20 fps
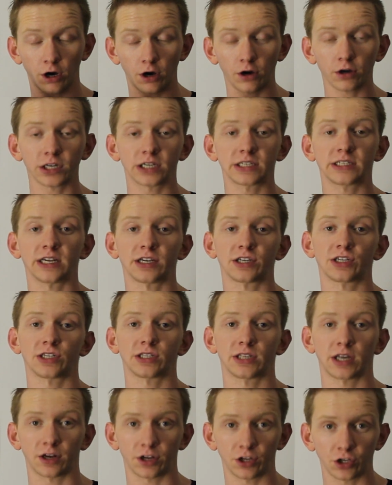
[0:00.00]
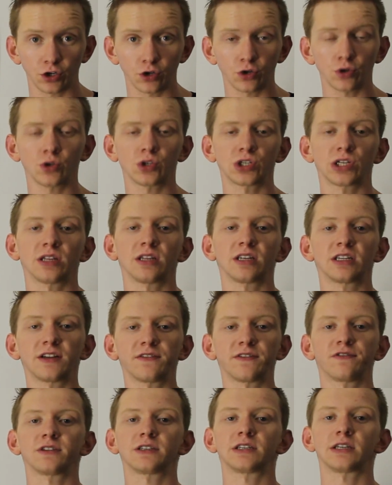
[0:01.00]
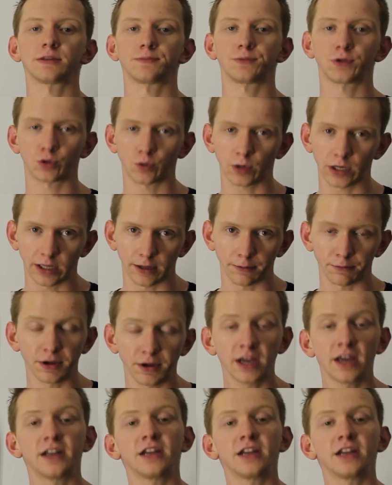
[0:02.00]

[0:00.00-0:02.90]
architectures that are used and the differences between them.